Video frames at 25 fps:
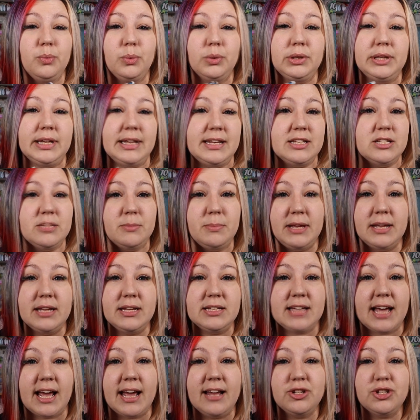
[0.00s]
will need to be
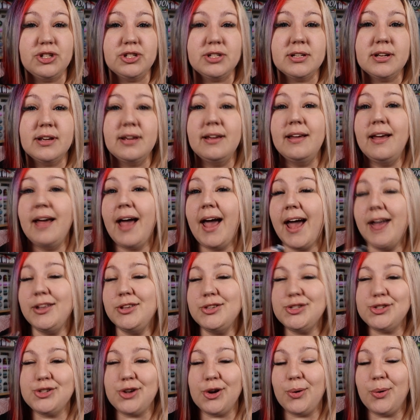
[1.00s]
attached
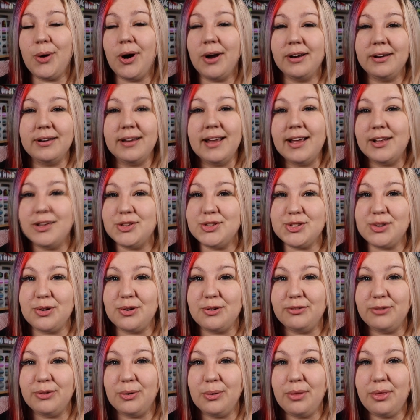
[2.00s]
and so on and
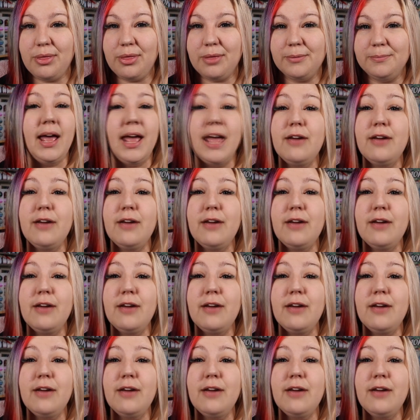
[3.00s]
so forth.